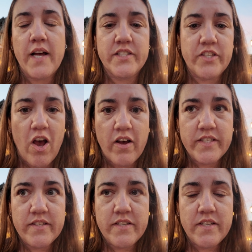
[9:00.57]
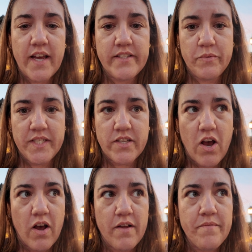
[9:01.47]
unsauced, as we
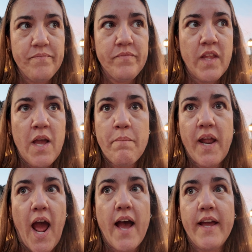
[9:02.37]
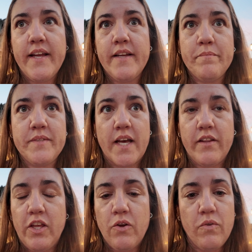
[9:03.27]
saw, but I'm
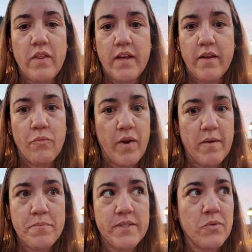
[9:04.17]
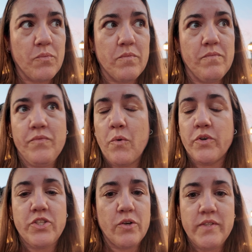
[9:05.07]
telling you, the ribs
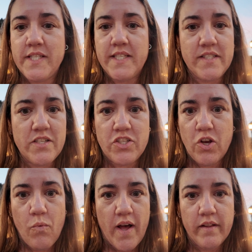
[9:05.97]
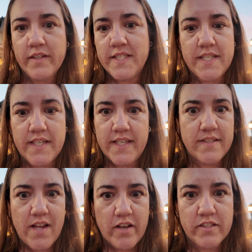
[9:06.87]
were so seasoned so well, it didn't
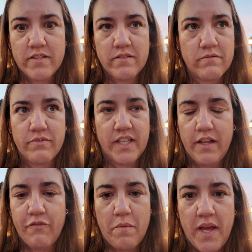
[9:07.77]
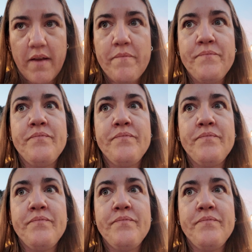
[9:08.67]
need sauce, really, for me.